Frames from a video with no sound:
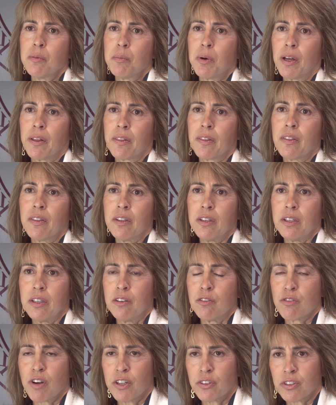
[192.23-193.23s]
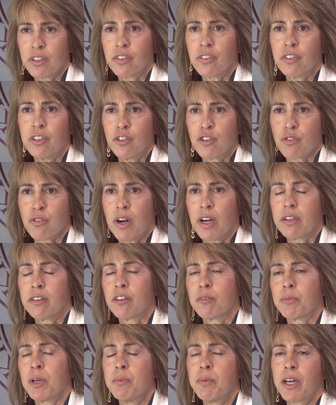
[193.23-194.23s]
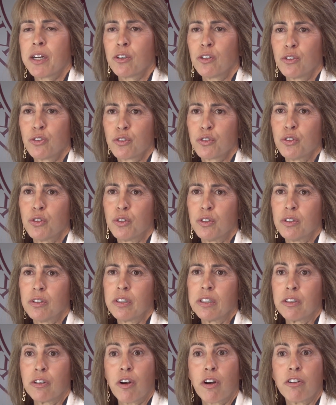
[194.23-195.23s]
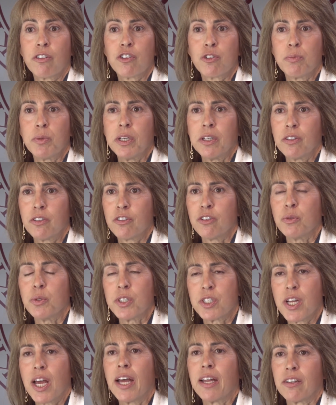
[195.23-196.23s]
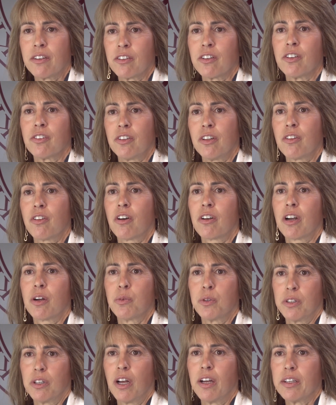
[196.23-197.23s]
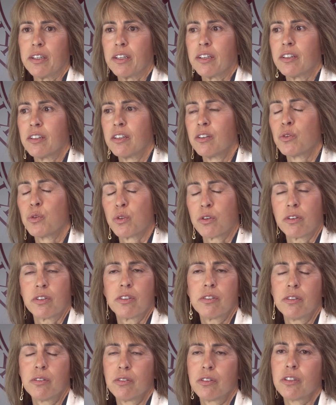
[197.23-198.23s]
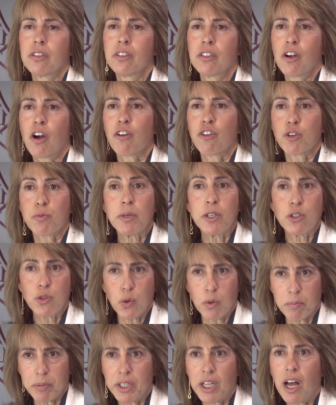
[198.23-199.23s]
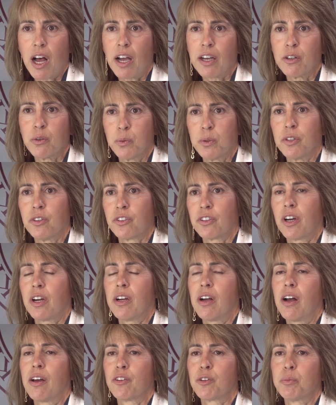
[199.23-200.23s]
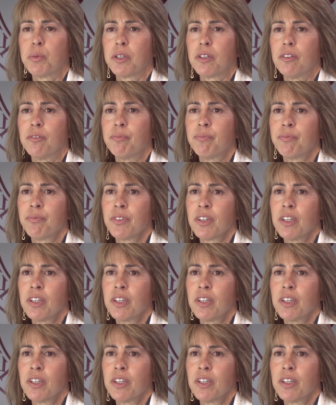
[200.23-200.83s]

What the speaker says: But the residency director at my medical school encouraged me to attend because he thought I would like it, or encouraged me to apply to Wills Eye Hospital.